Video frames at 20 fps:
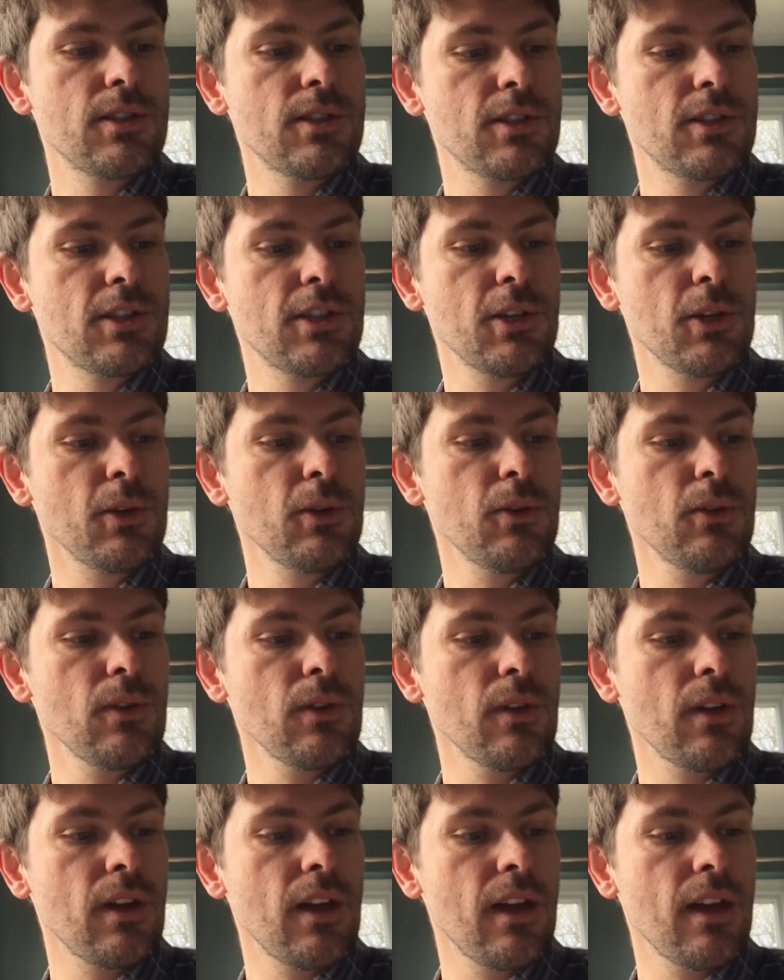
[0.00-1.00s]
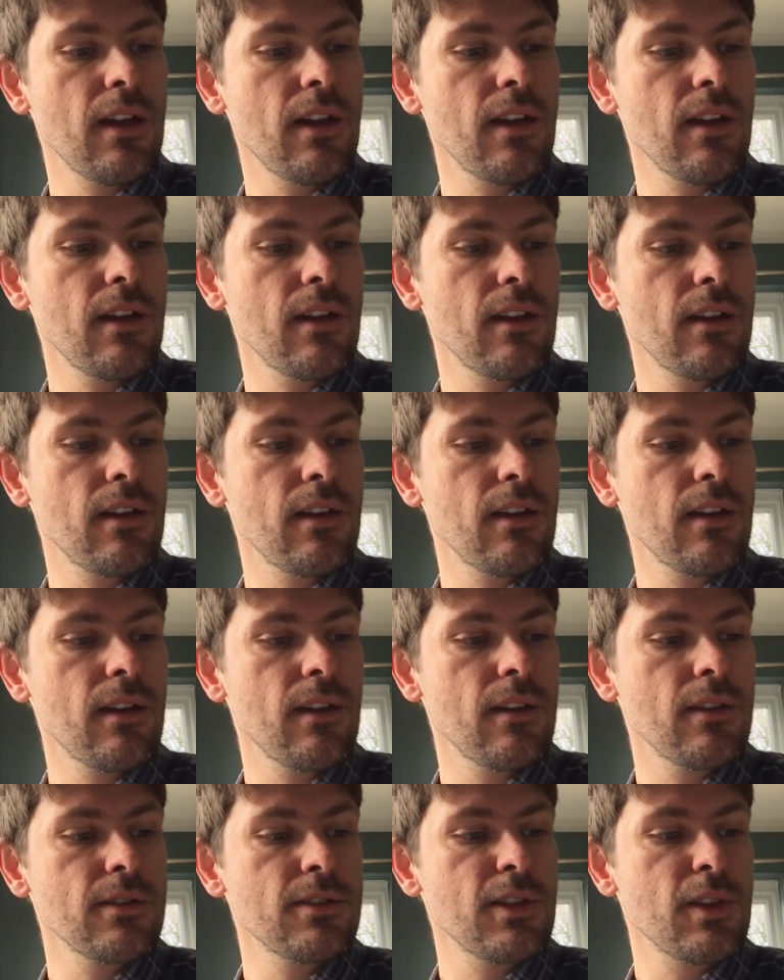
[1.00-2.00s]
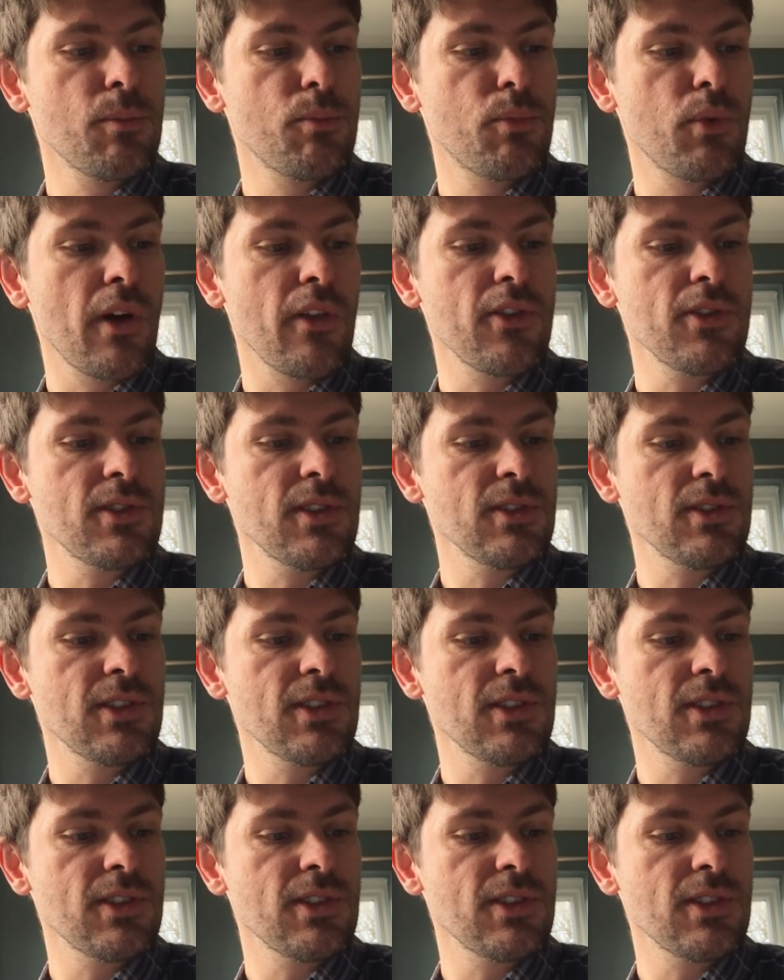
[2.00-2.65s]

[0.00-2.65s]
to the brothers and